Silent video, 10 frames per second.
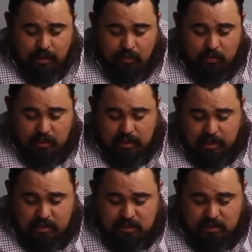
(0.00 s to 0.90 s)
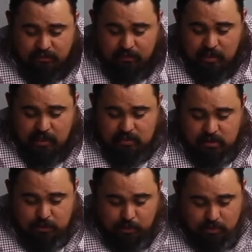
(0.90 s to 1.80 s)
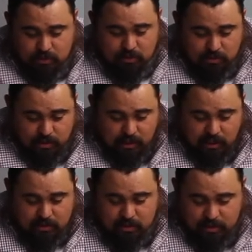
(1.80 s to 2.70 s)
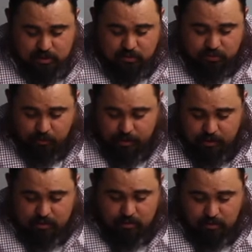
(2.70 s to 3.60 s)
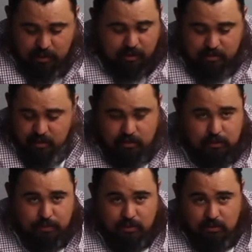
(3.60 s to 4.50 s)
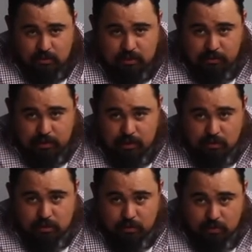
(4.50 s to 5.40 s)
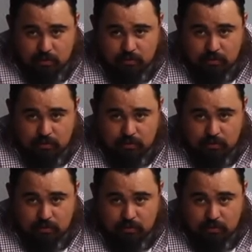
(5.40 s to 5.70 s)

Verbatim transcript: Like, if God spoke to you and it contradicts what's written, God didn't speak to you. Somebody else spoke to you.